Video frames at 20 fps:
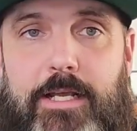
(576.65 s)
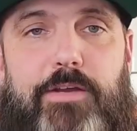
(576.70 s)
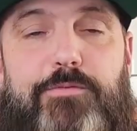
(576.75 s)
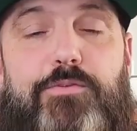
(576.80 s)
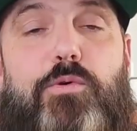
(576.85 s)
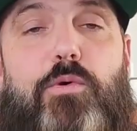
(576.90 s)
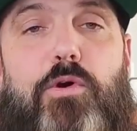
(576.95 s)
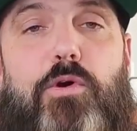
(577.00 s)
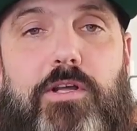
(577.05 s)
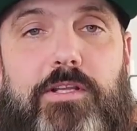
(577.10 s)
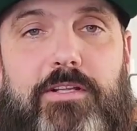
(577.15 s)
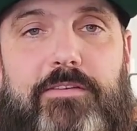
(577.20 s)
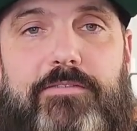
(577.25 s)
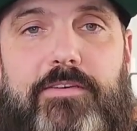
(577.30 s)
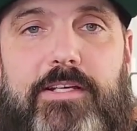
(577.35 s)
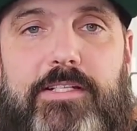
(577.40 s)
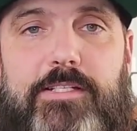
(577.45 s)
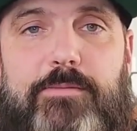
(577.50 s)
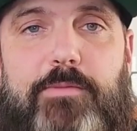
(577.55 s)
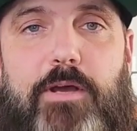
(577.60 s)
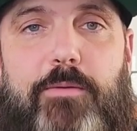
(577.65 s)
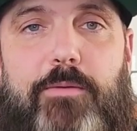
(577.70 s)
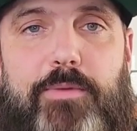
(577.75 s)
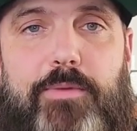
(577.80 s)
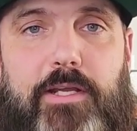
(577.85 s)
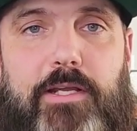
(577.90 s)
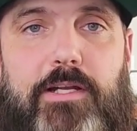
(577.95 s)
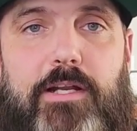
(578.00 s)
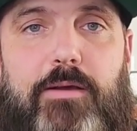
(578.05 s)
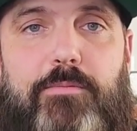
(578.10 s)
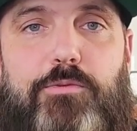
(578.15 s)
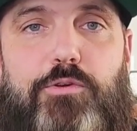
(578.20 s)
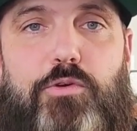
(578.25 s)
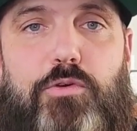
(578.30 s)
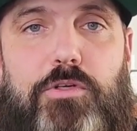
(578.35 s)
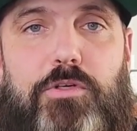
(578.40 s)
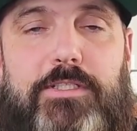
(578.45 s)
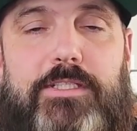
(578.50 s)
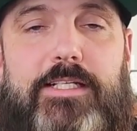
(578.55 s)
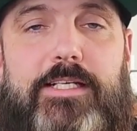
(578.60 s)
If you were on the fence about picking up
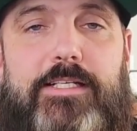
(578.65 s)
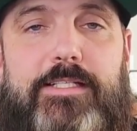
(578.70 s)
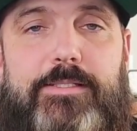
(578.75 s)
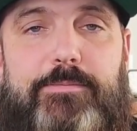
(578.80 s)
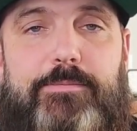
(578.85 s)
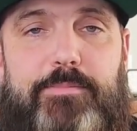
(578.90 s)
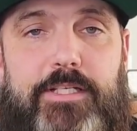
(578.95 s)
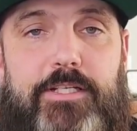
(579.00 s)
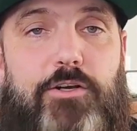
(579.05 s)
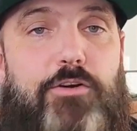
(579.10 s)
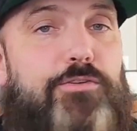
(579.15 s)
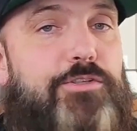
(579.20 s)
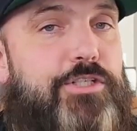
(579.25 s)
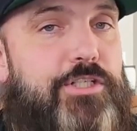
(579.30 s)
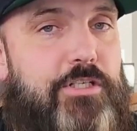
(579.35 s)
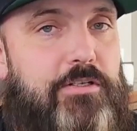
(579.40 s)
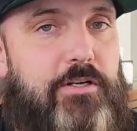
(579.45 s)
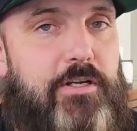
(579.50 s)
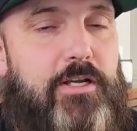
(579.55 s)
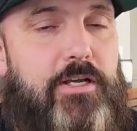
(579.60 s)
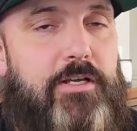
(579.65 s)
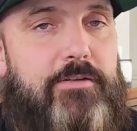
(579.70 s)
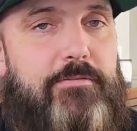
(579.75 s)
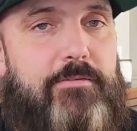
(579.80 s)
Neural DSP Gojira,